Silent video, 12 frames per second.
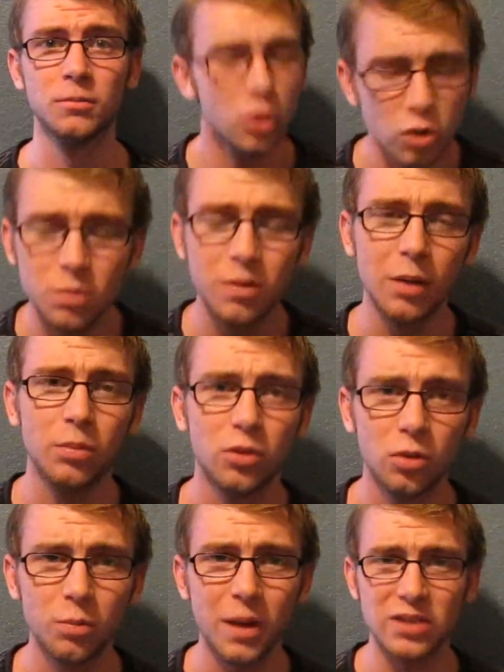You should be able to
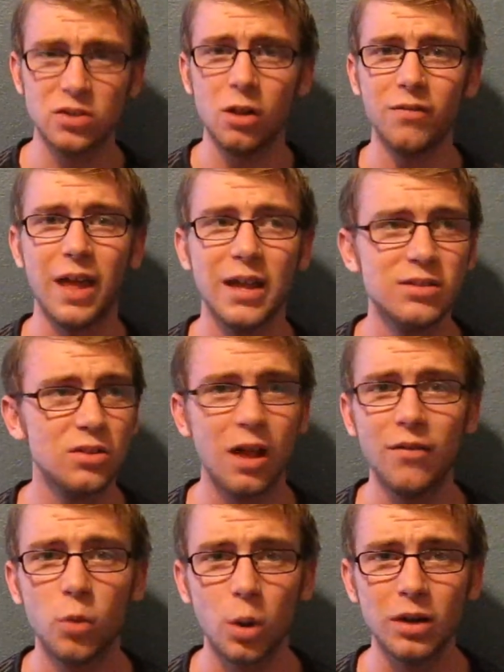look past all of that and still
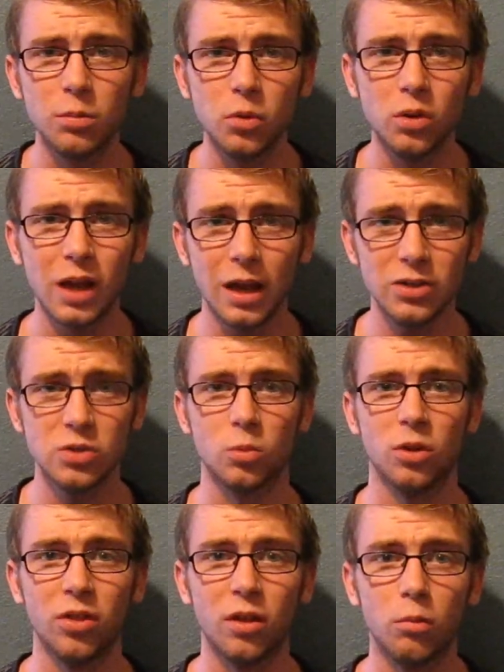have a great communication
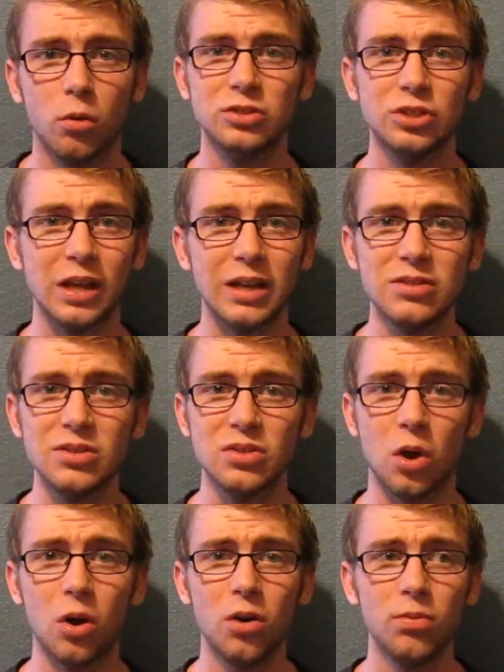with them. Chances
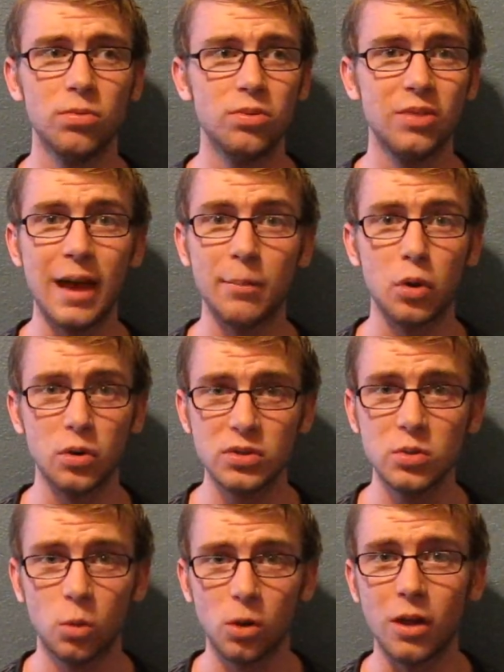are, that
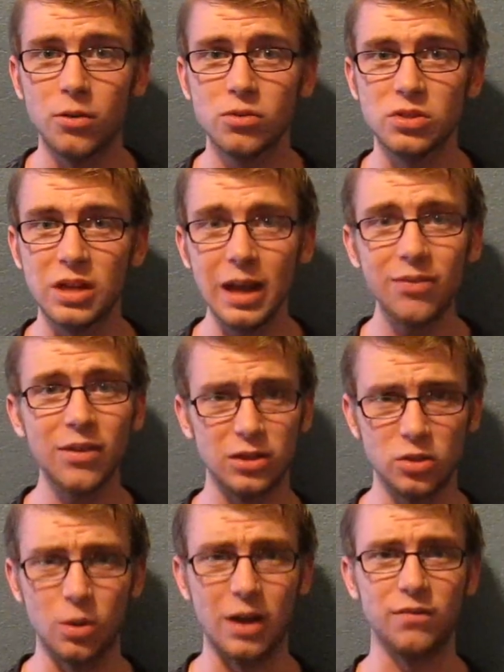person will understand that
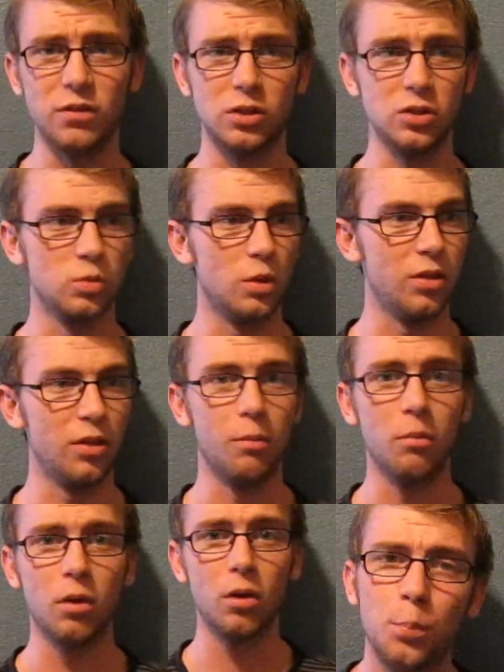you have feelings with
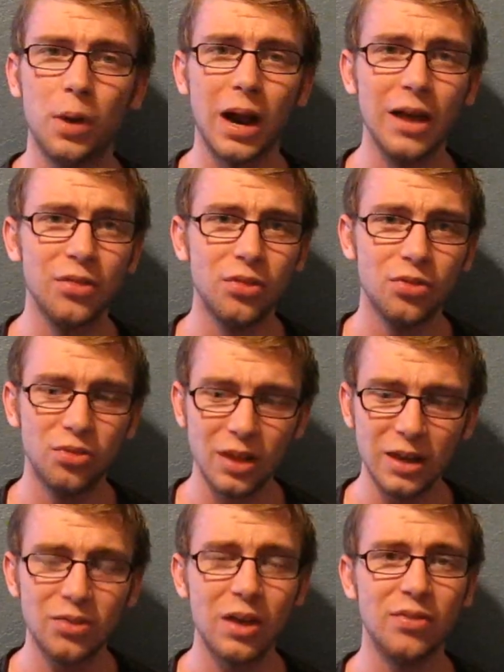them. But I
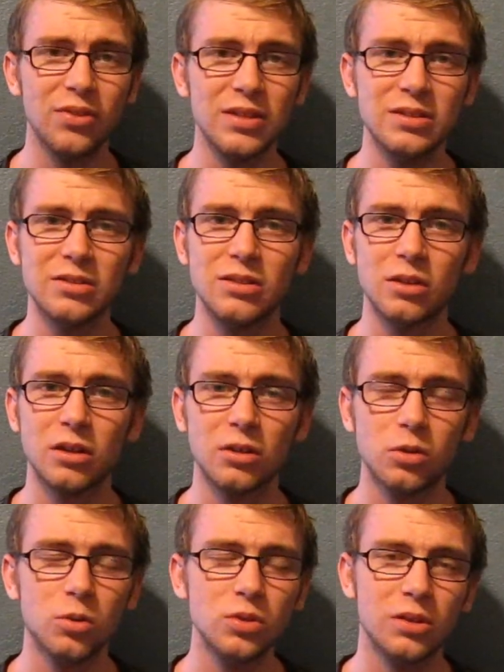think that this is the
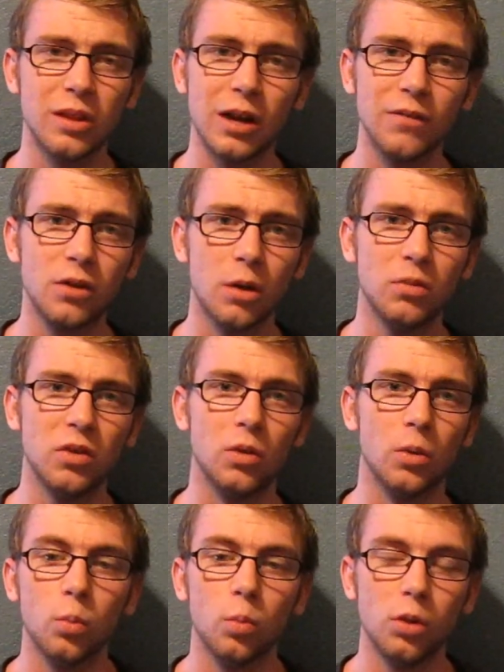conclusion that I've come
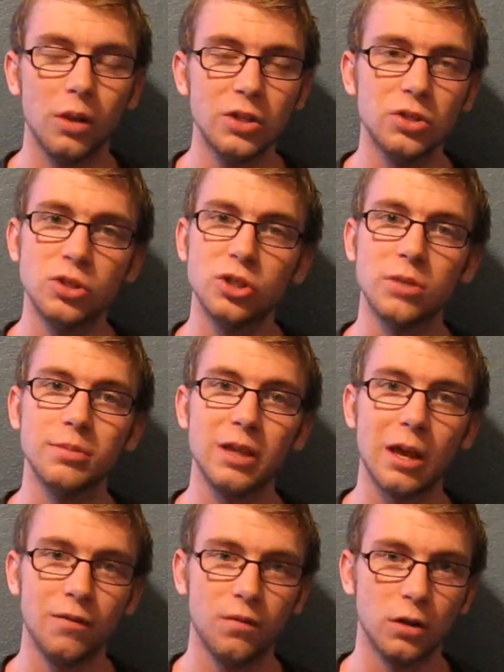to. Relationships
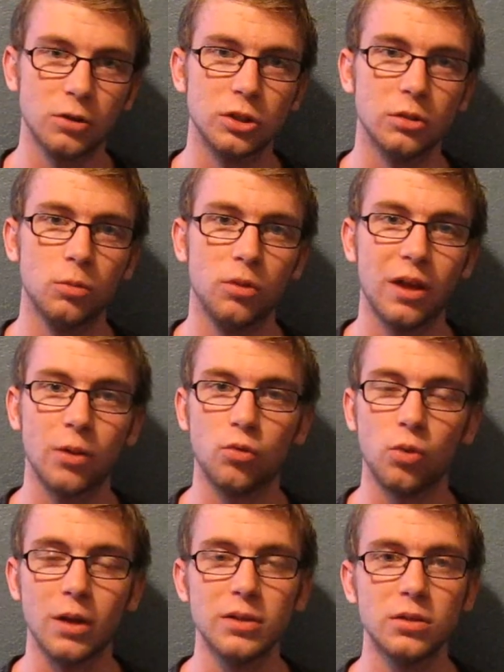can't function without
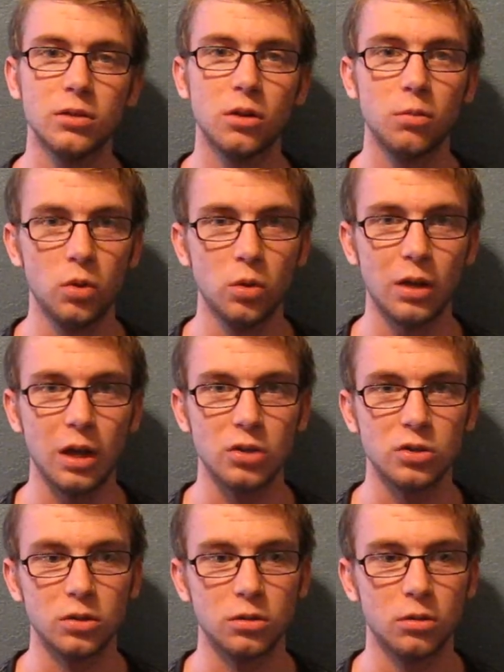trust,
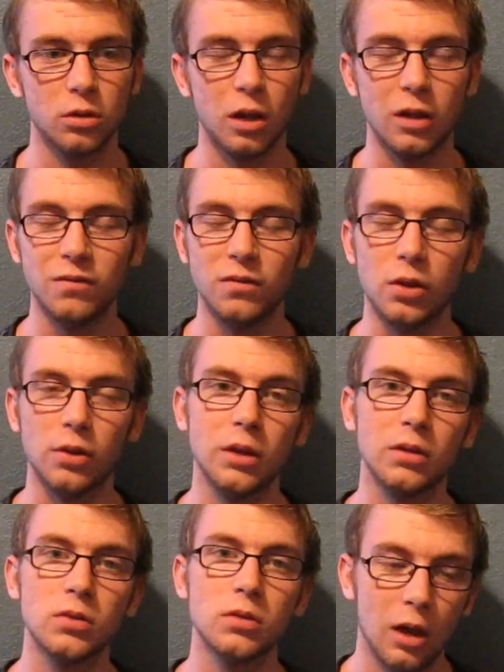communication, and
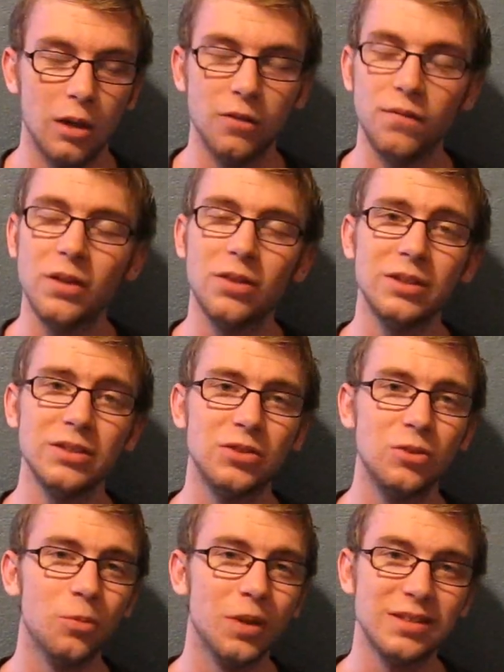feelings. And the feelings
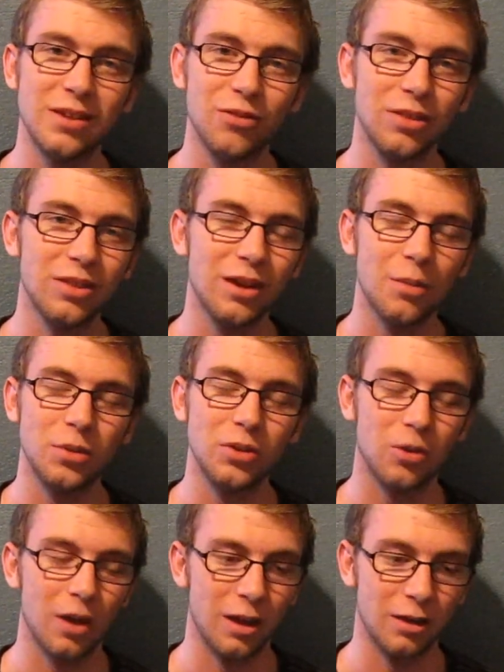do mess everything up in
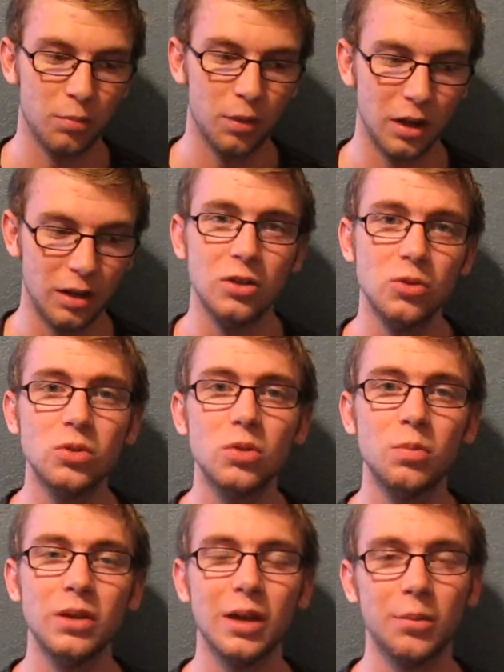your head, but you
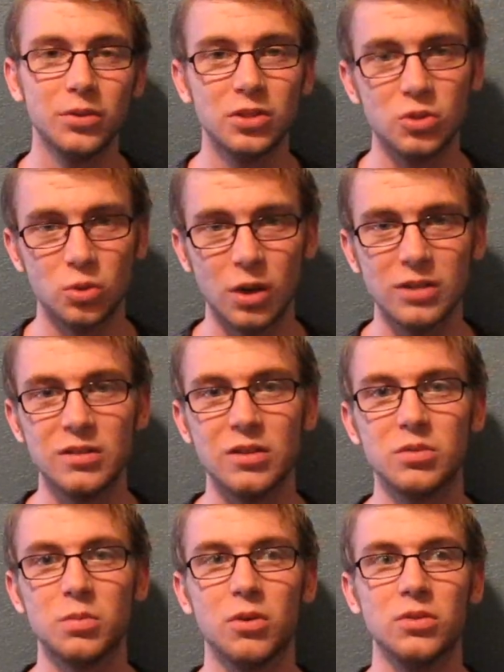should be able to trust
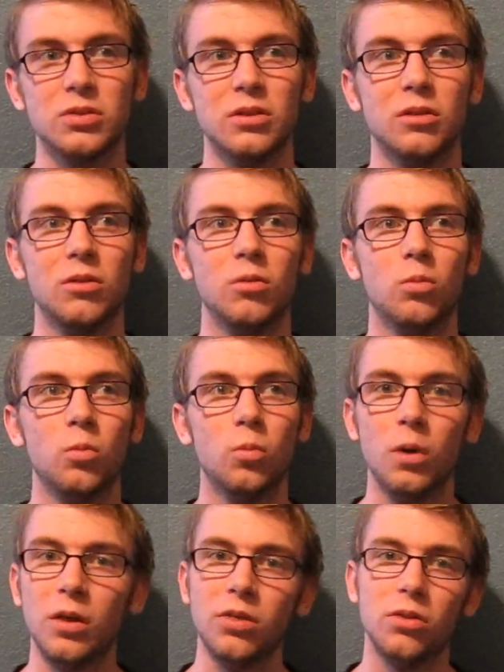this person
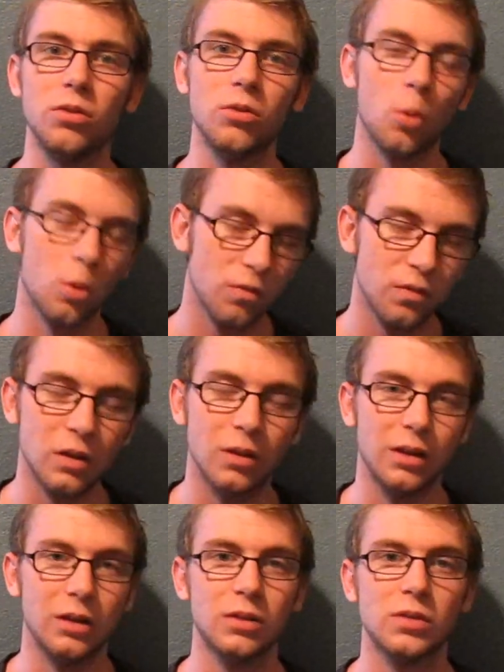with your
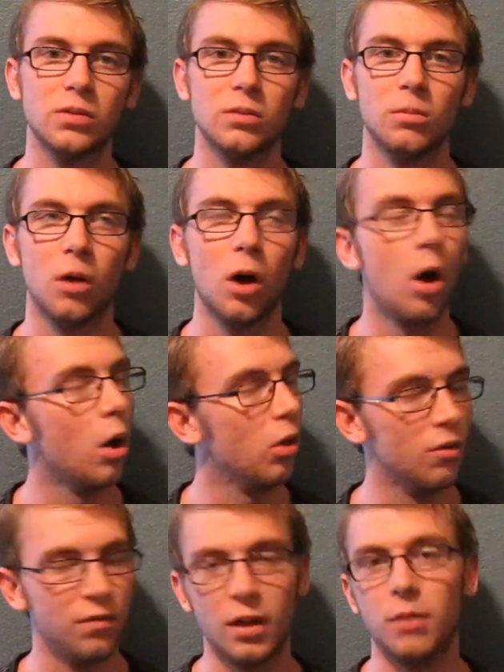feelings. All
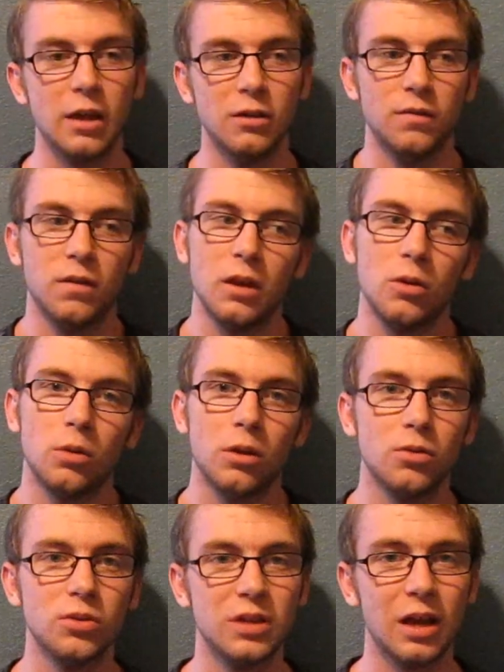of them. And if they don't
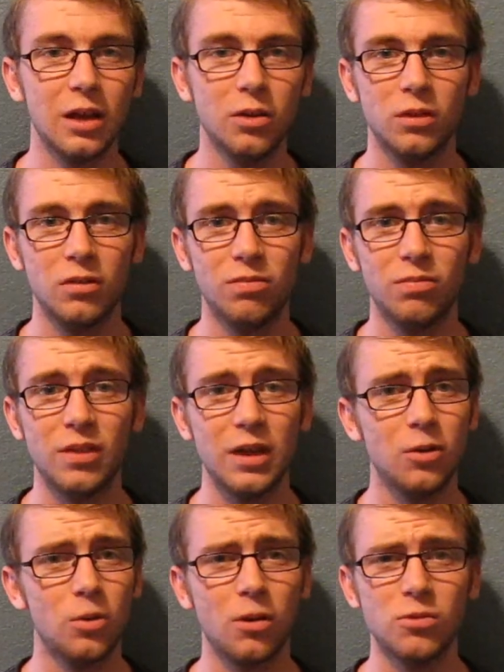understand, then they
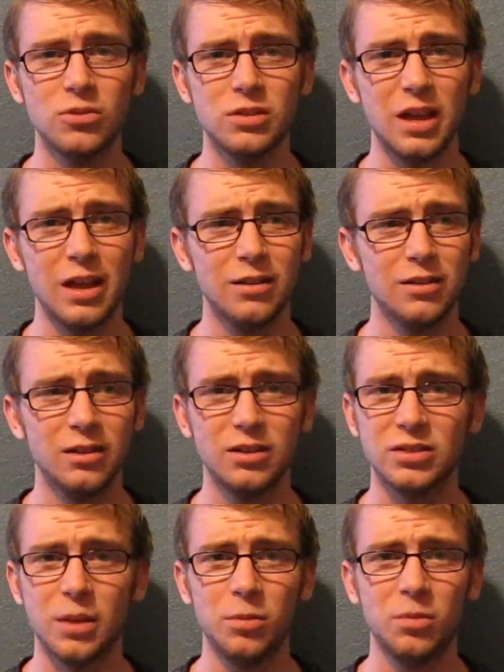don't understand, and
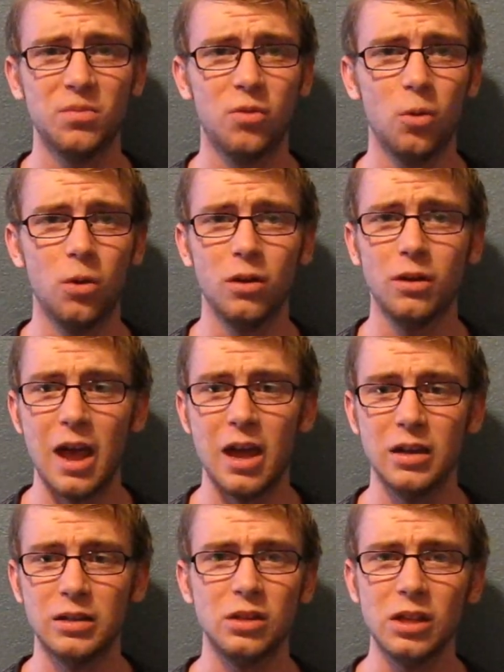accept them for it,
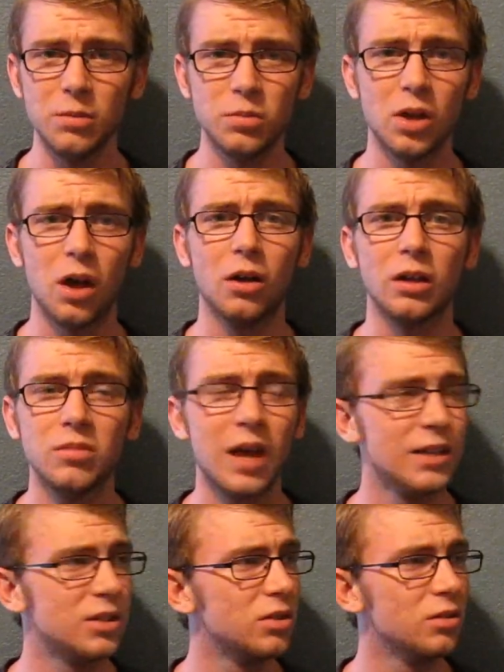and keep talking.
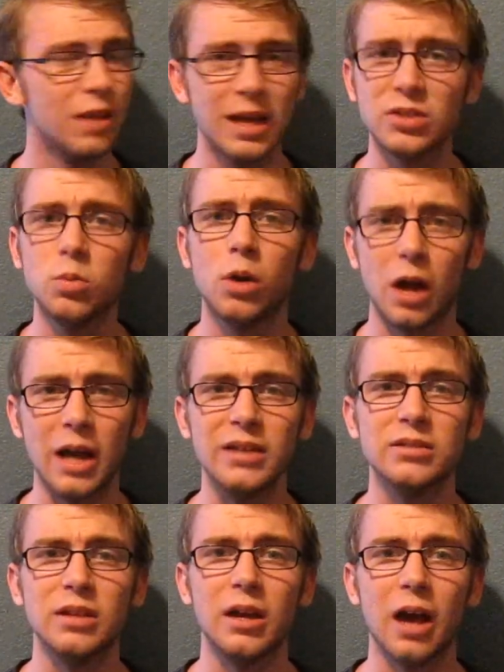That's what I
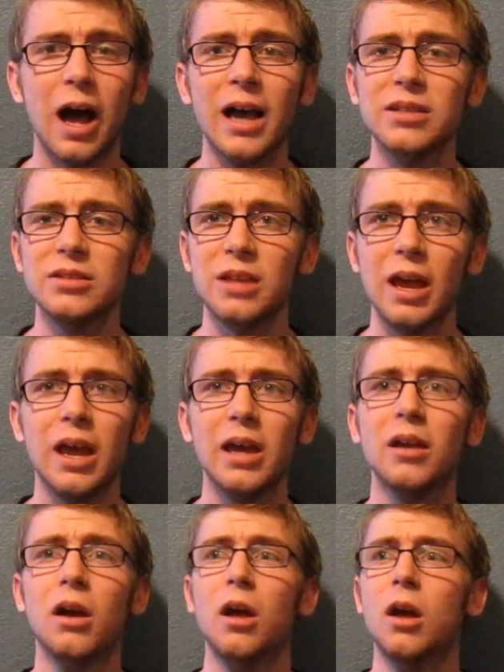say. I
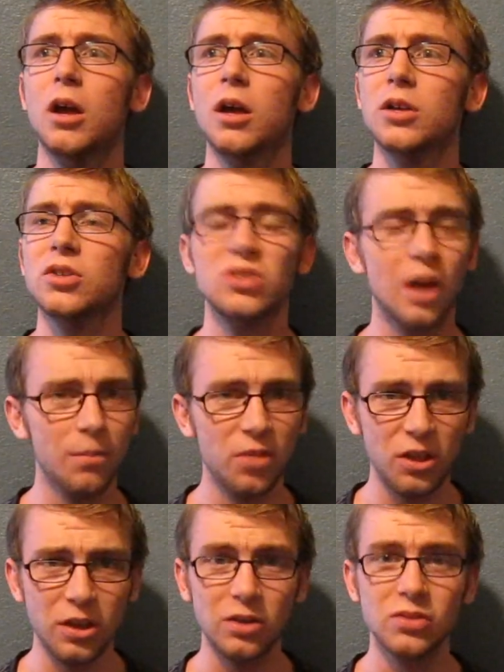say, some
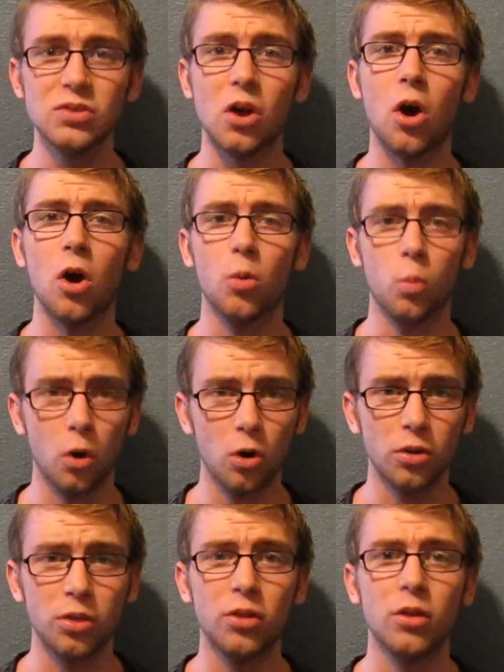things are
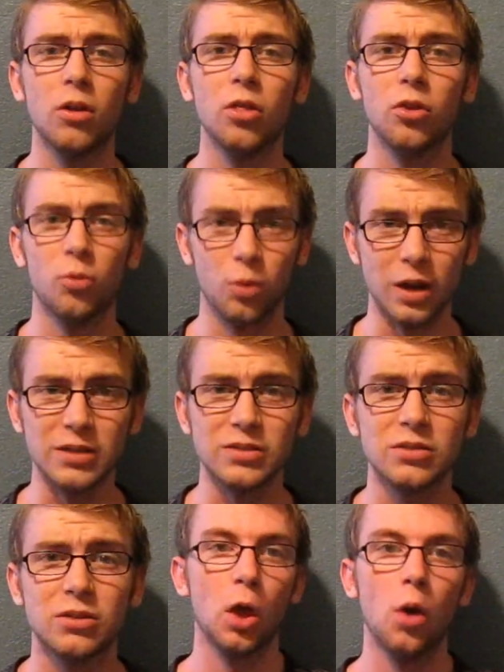worth the
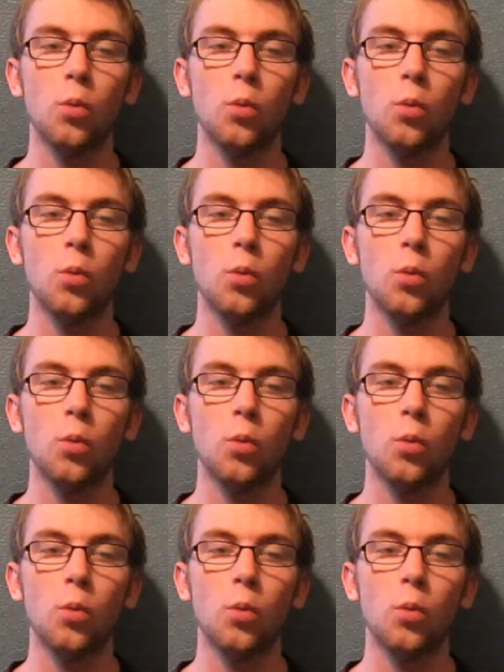risk.